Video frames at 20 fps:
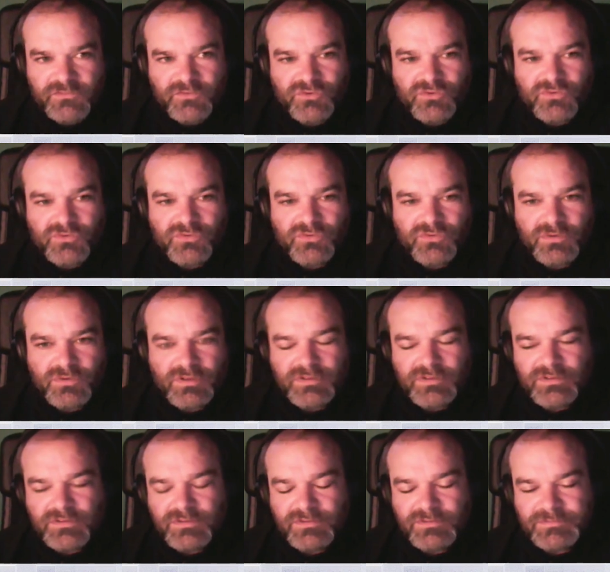So
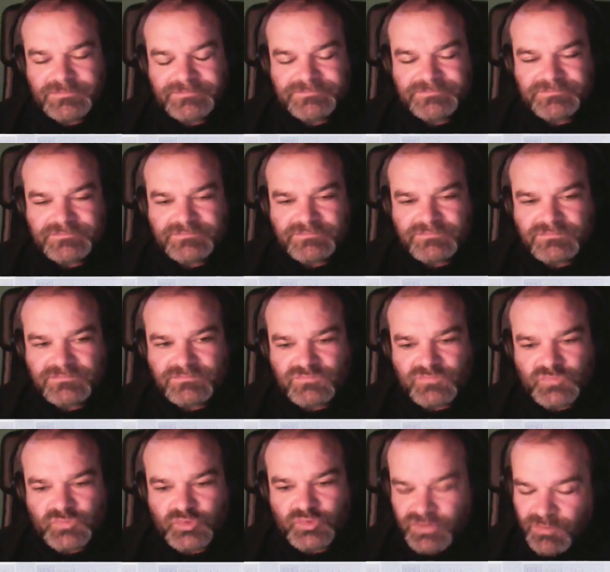
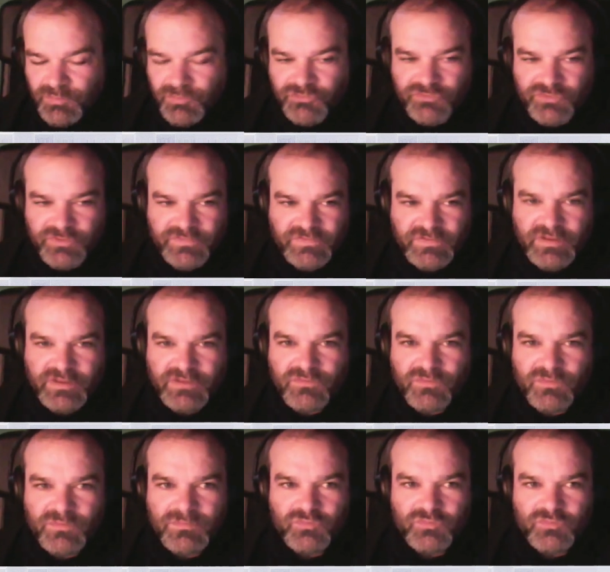um, to demonstrate that,